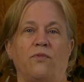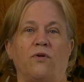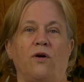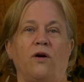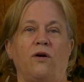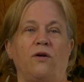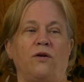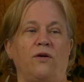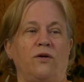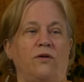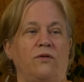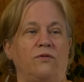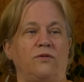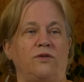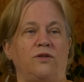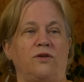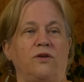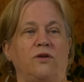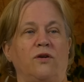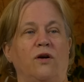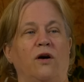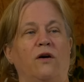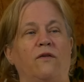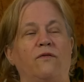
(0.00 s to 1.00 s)
Bronco
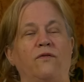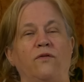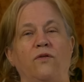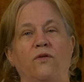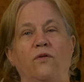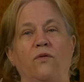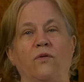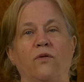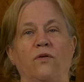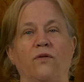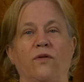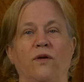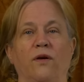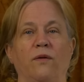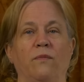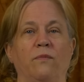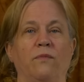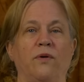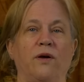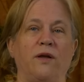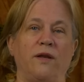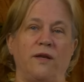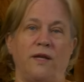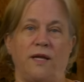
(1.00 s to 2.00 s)
took off north
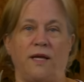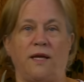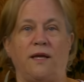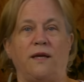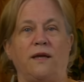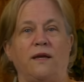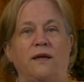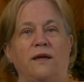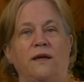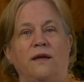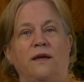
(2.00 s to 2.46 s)
on Bundy